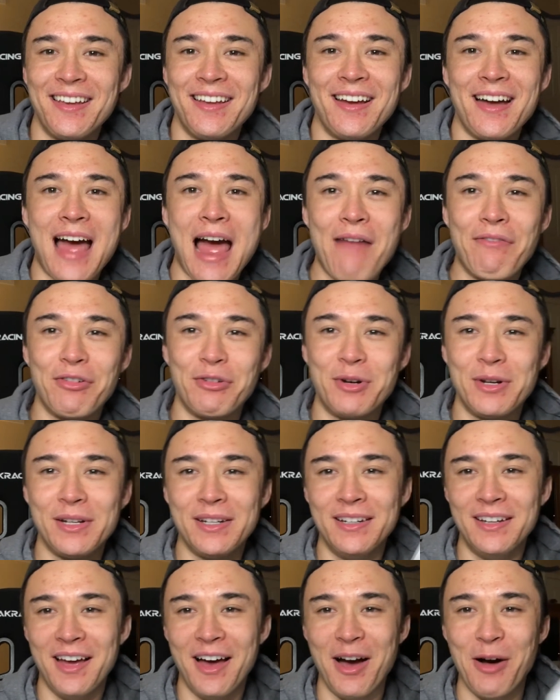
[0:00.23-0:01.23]
Hi everyone,
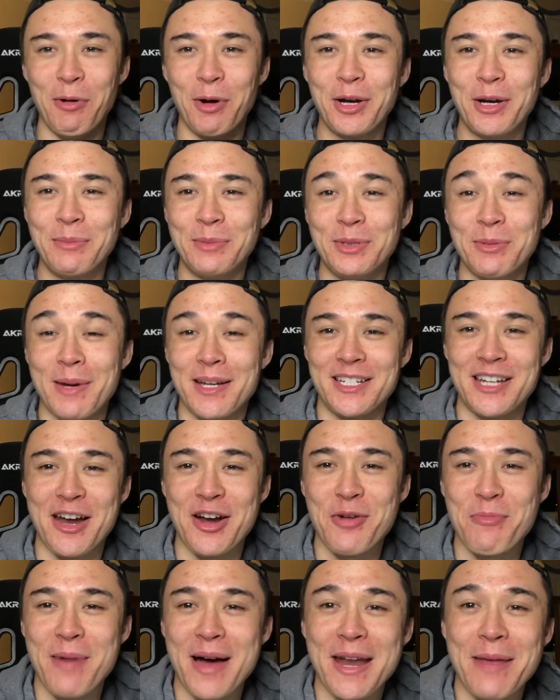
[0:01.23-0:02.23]
welcome to my
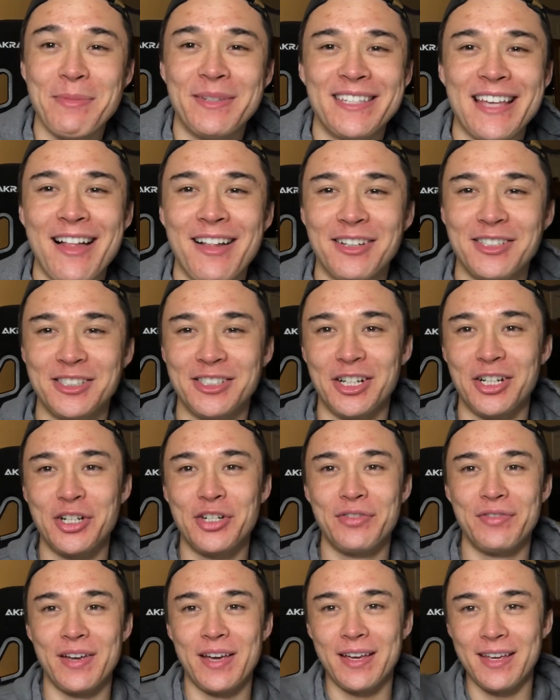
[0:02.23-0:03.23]
channel. My name is Alex
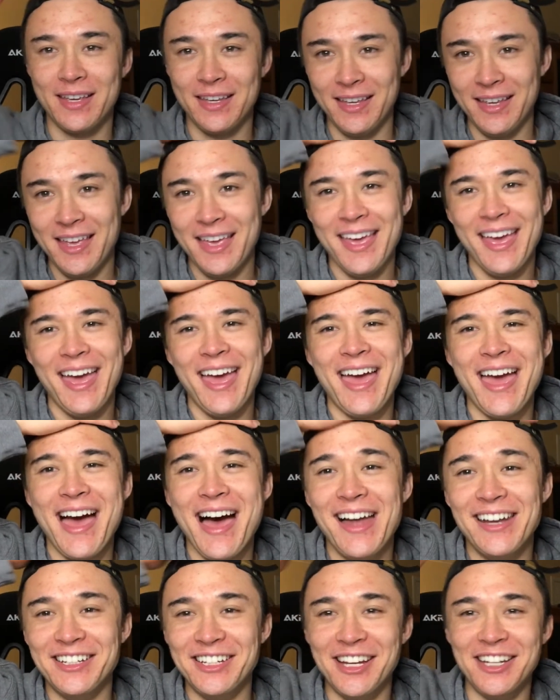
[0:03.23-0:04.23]
Larshevek,
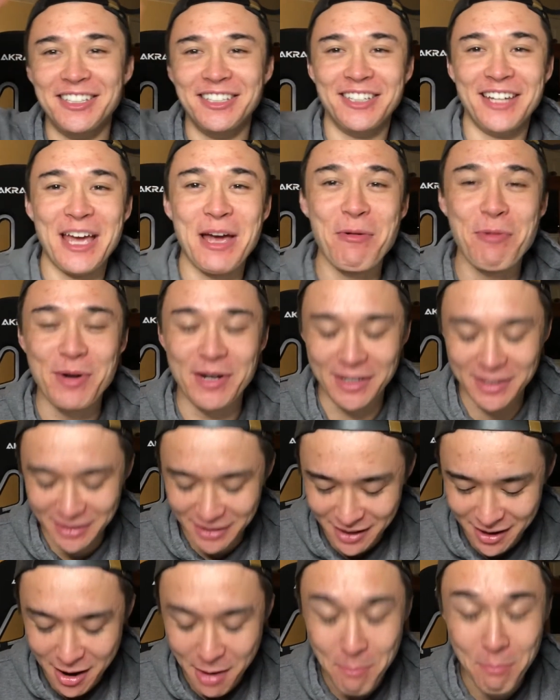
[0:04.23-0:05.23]
and today we're
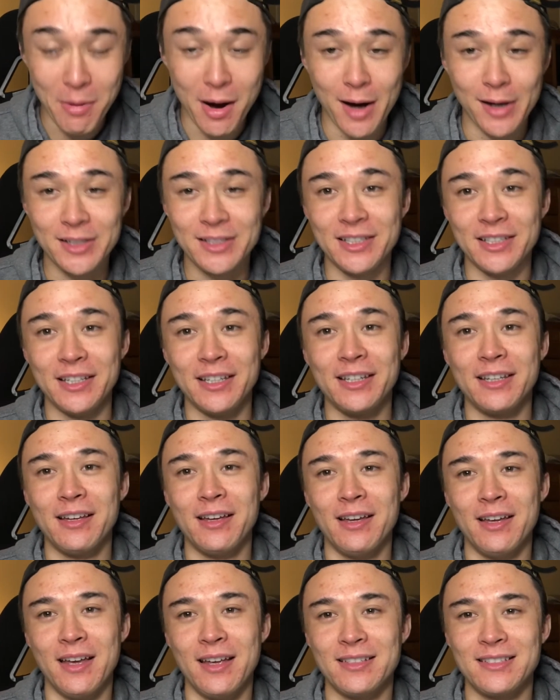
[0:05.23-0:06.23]
unboxing
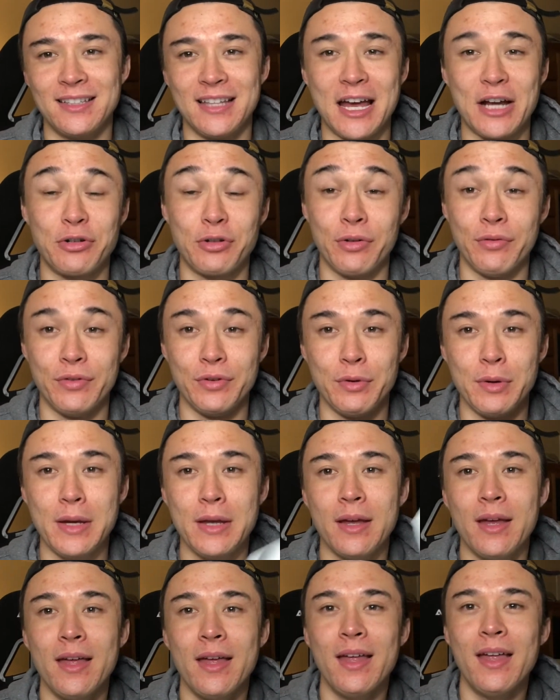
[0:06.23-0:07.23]
/
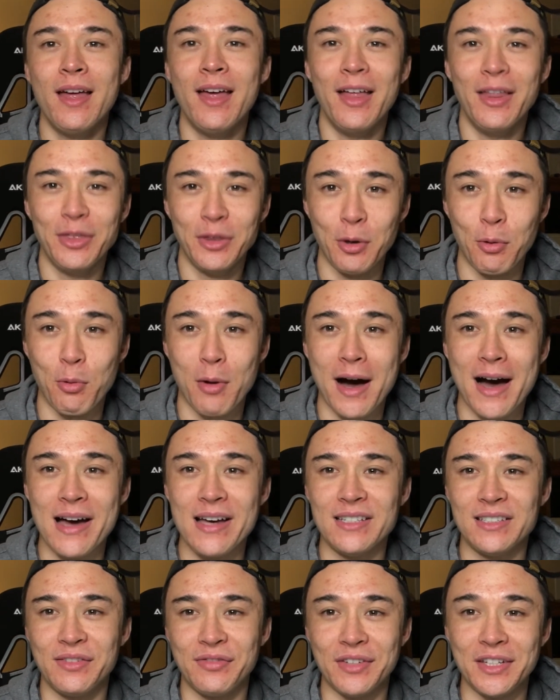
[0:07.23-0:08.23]
reviewing the
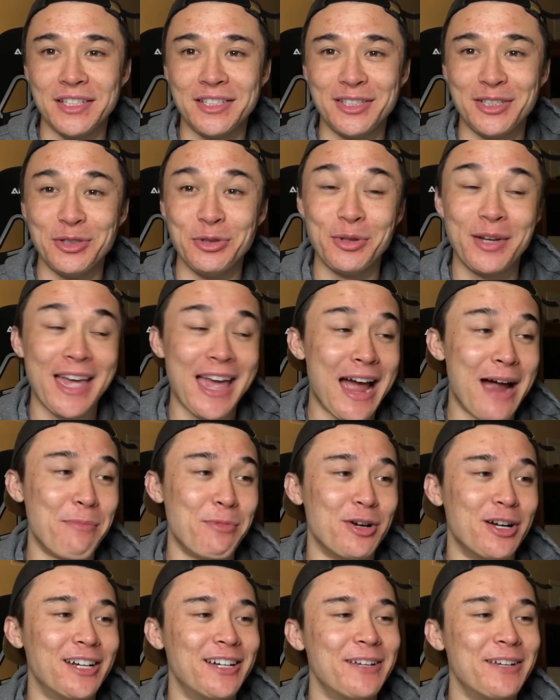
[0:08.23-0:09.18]
Wyze V2 camera.